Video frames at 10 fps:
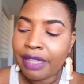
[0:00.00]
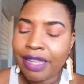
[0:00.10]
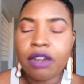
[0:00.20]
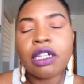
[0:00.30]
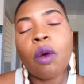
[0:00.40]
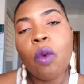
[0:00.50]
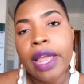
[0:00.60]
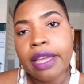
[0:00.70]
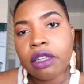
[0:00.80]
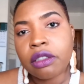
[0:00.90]
there's a
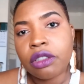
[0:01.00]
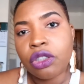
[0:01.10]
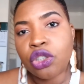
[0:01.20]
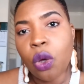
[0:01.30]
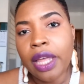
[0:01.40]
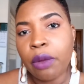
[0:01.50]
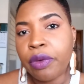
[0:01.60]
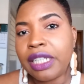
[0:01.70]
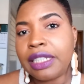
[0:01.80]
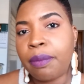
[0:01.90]
way. So it
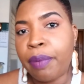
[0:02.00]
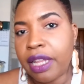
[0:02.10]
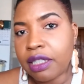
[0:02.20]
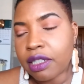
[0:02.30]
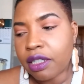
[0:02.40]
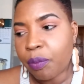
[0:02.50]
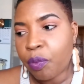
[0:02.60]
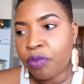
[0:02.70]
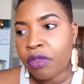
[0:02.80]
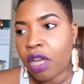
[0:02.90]
really depends.
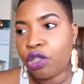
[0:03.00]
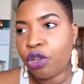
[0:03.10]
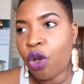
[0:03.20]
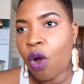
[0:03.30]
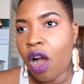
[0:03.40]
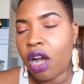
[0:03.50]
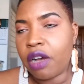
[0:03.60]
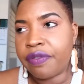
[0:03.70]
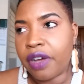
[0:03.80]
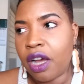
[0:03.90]

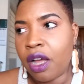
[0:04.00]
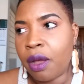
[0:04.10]
Of